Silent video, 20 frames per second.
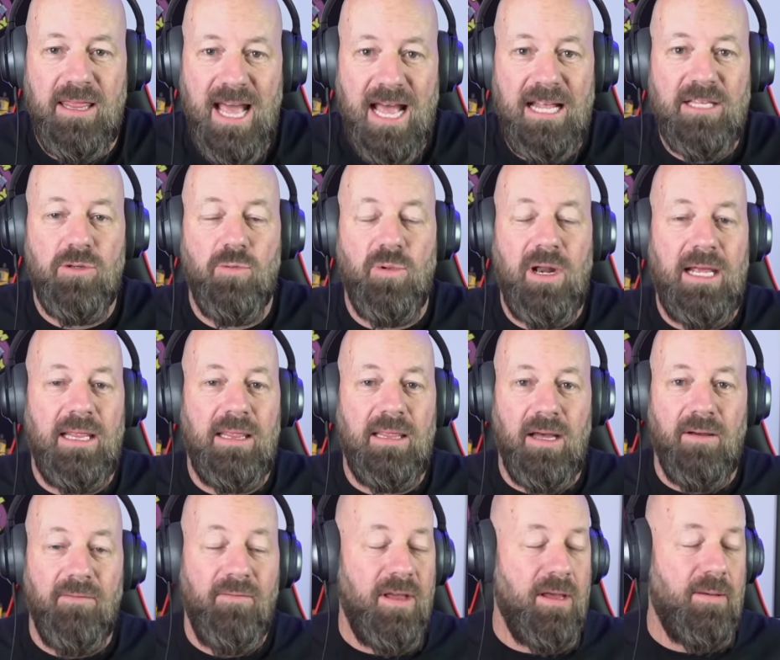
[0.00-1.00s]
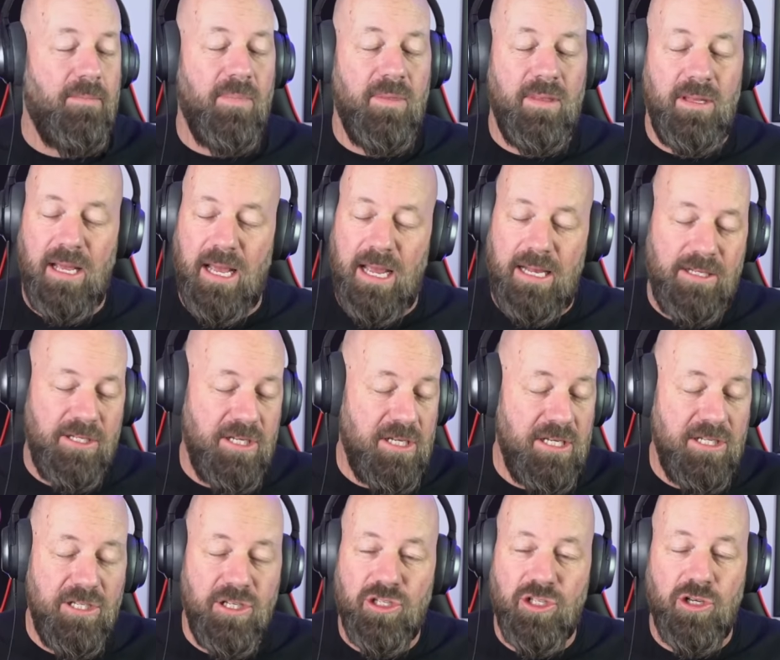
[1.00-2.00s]
That's when I love him. Dude,
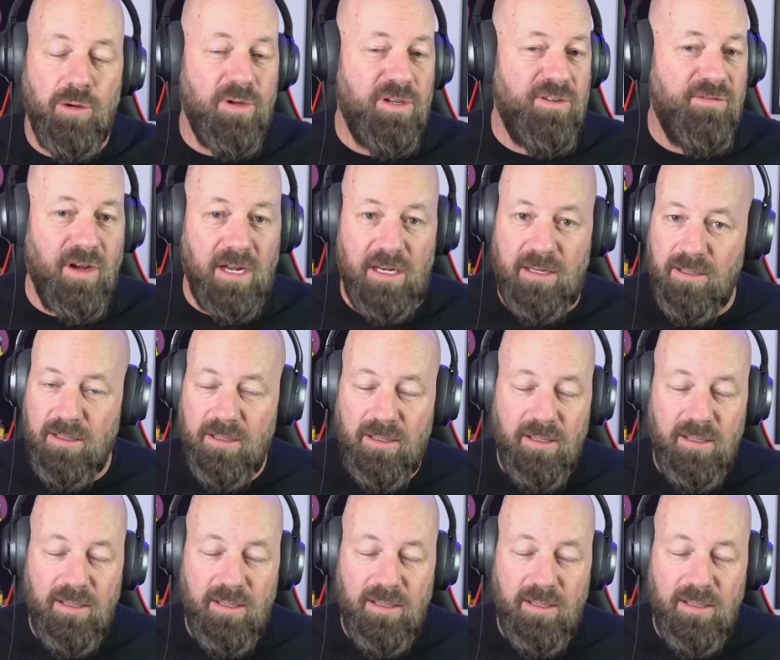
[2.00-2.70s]
he's just so much fun.